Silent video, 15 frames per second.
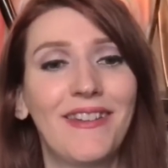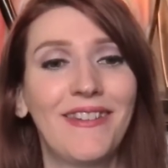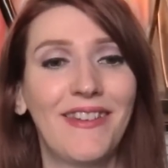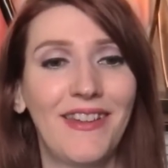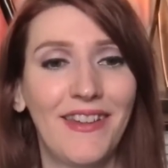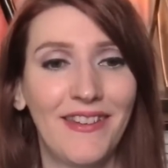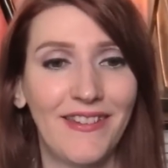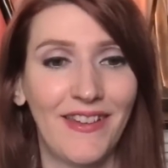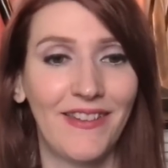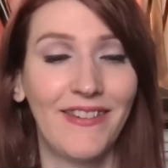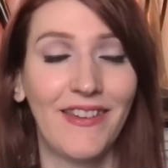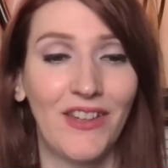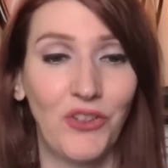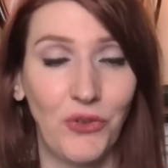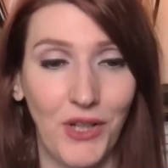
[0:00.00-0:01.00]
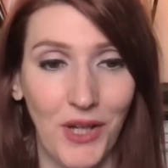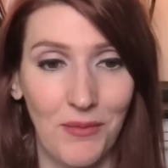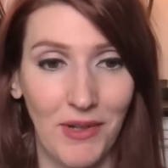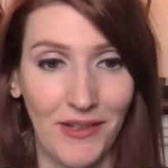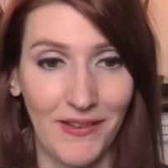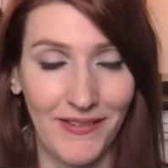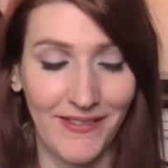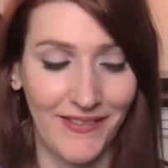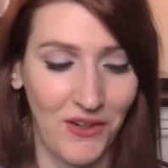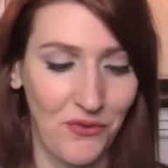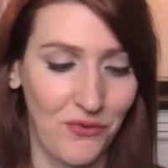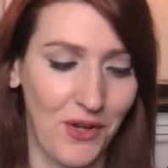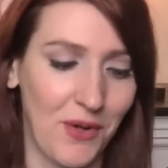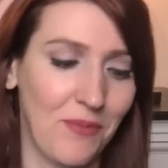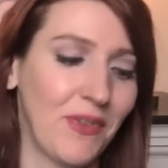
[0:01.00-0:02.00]
see, as I said, you can't make this stuff
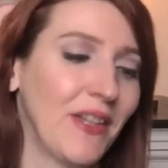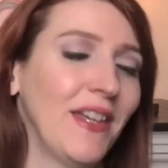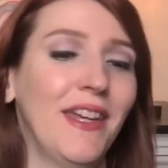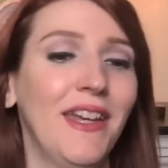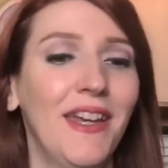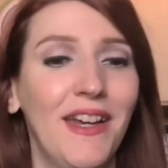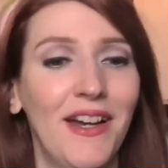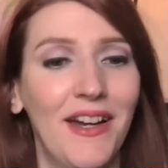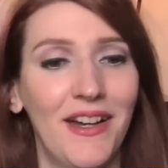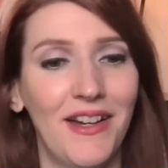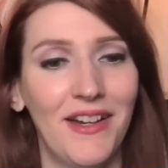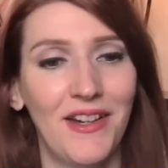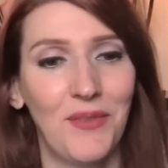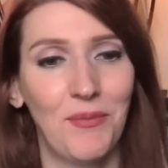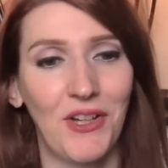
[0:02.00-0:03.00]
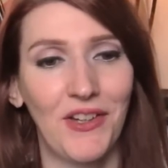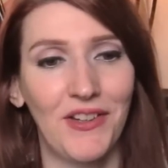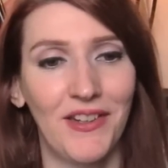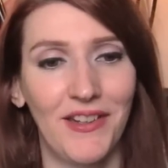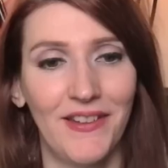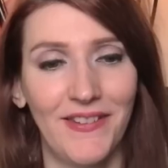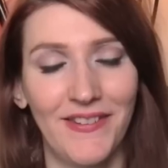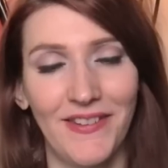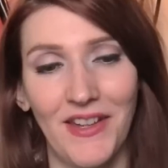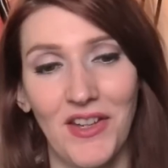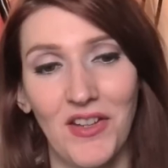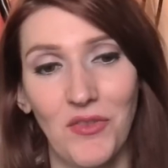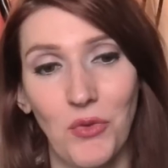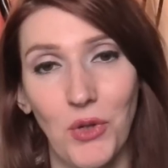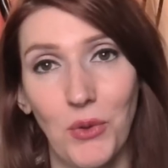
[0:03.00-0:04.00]
up. Oh my goodness.
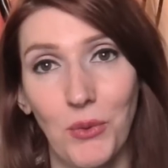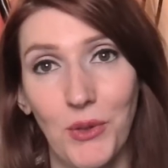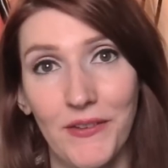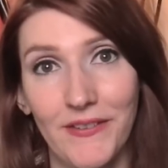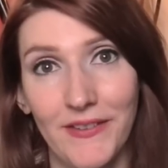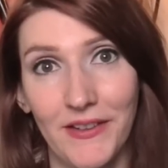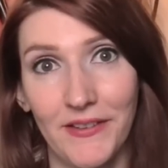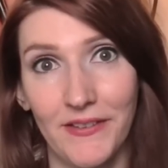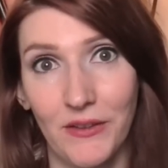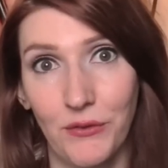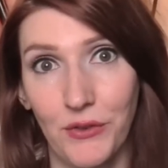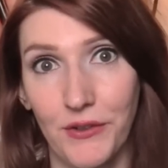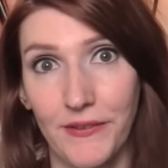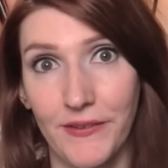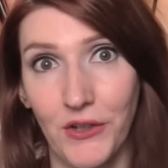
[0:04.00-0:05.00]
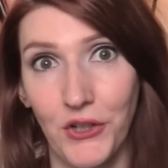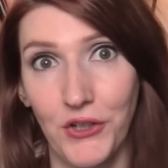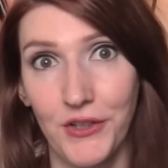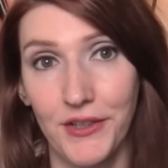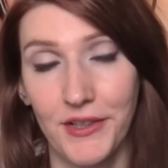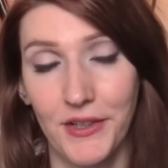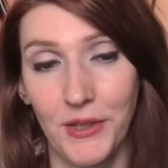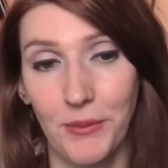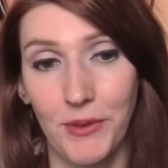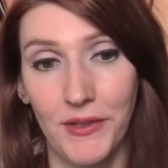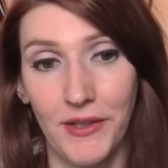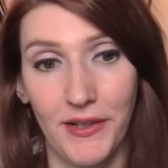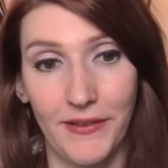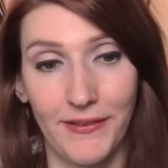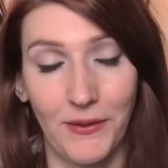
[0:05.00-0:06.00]
And what do we see as the first card there but
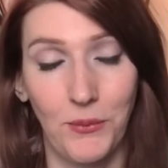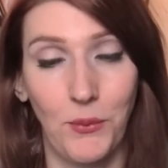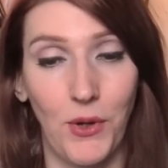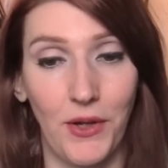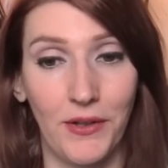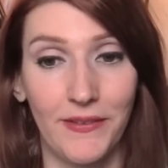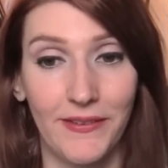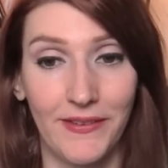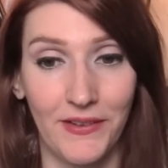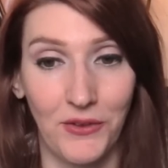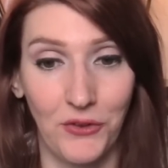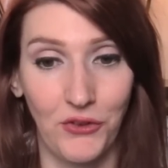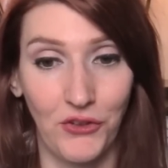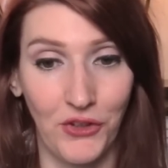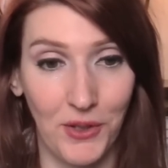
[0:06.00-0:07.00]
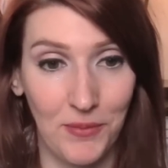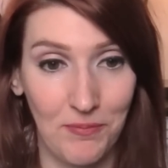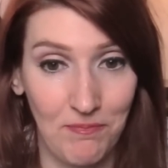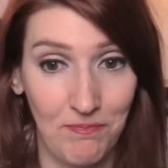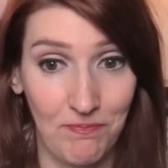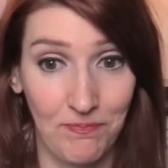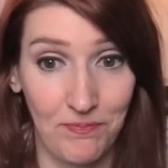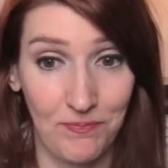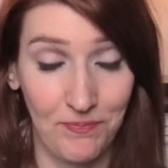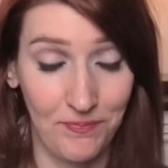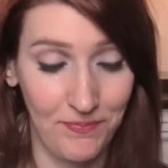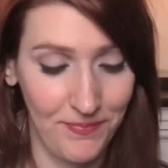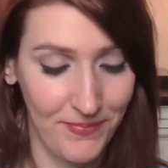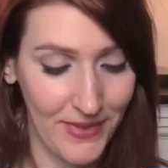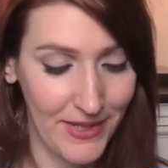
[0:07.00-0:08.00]
the Ace of Wands energy?
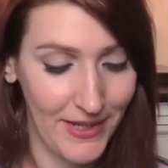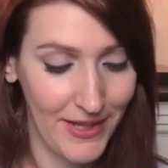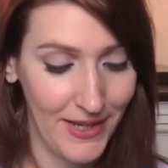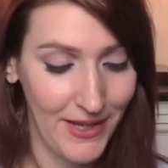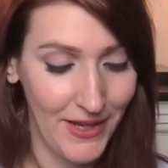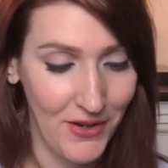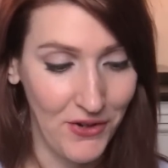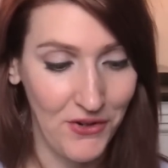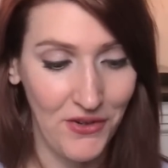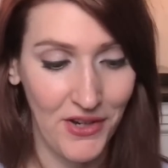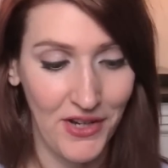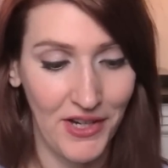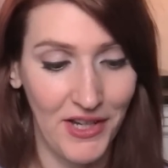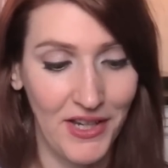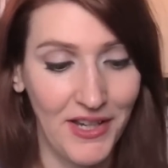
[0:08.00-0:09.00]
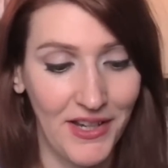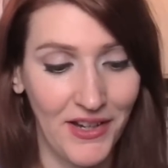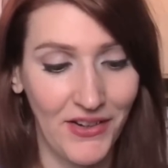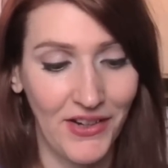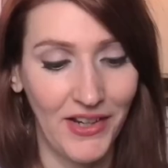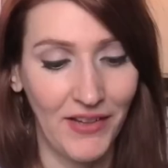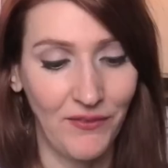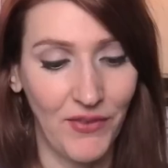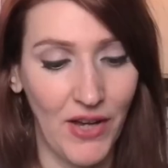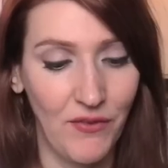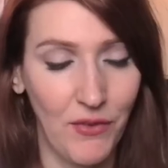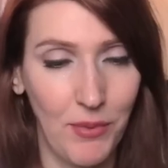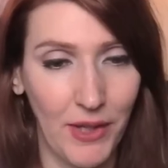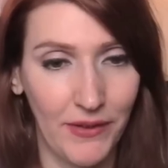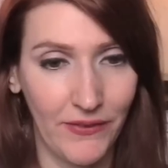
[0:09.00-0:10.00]
Mm-hmm. Alrighty. All right. Five
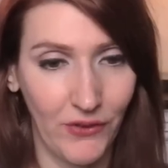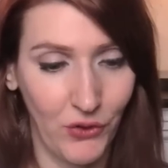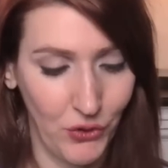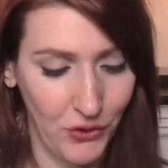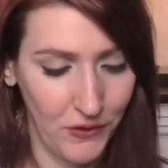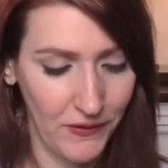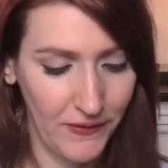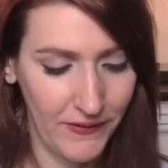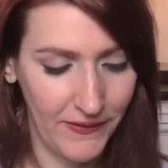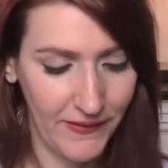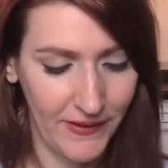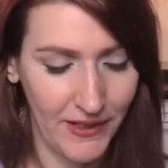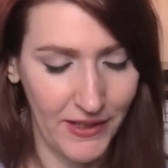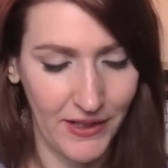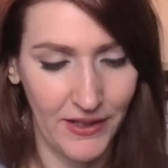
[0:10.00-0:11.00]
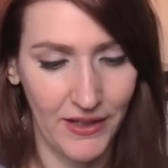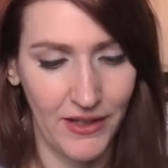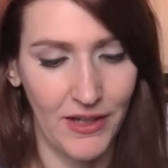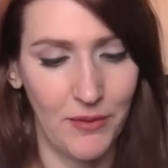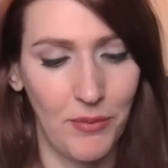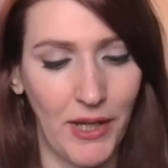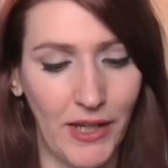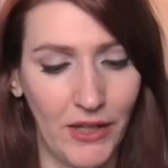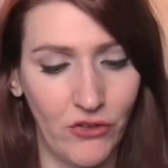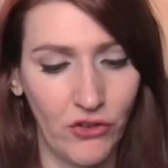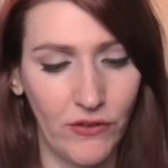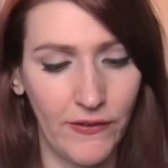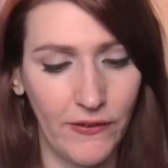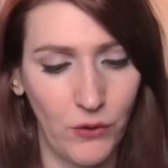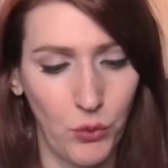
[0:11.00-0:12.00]
of Pentacles, uh, Page
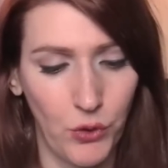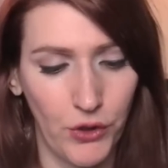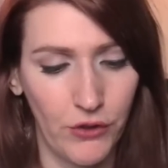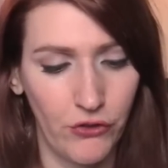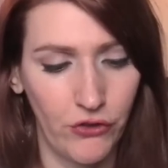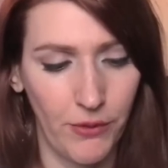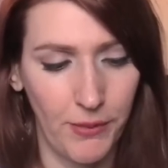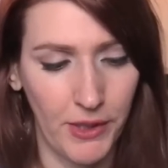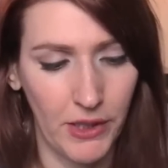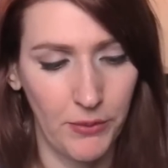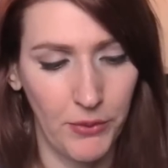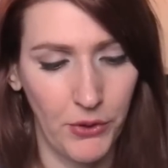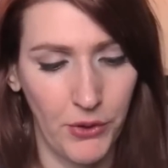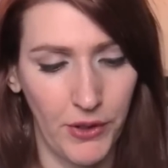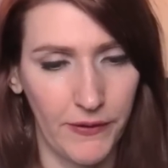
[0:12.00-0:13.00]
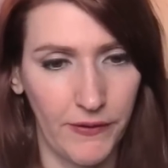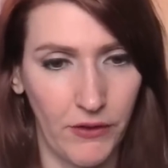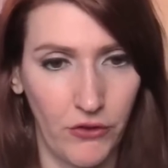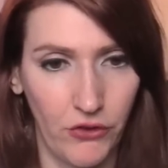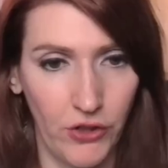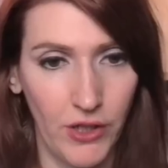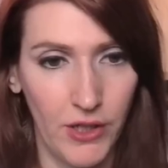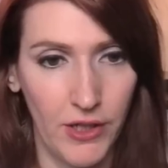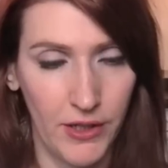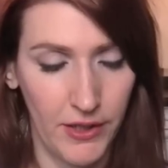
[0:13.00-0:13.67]
of Swords, Gemini, Libra, Aquarius energy.